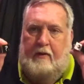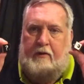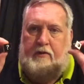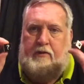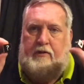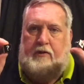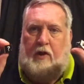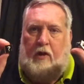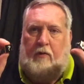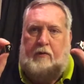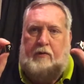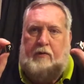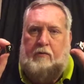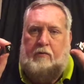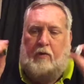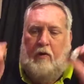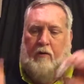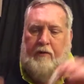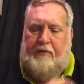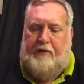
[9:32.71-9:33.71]
So you
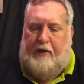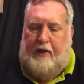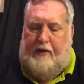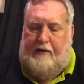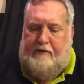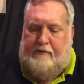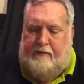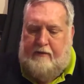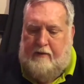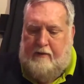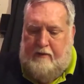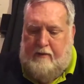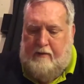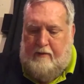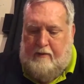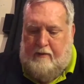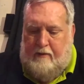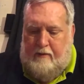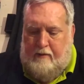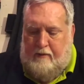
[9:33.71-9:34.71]
roll the dice.
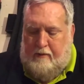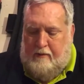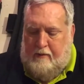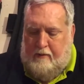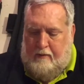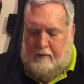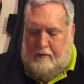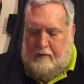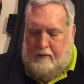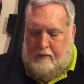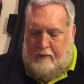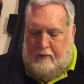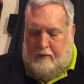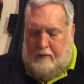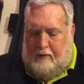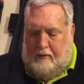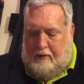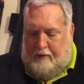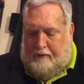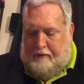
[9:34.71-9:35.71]

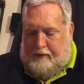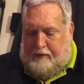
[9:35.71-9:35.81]
In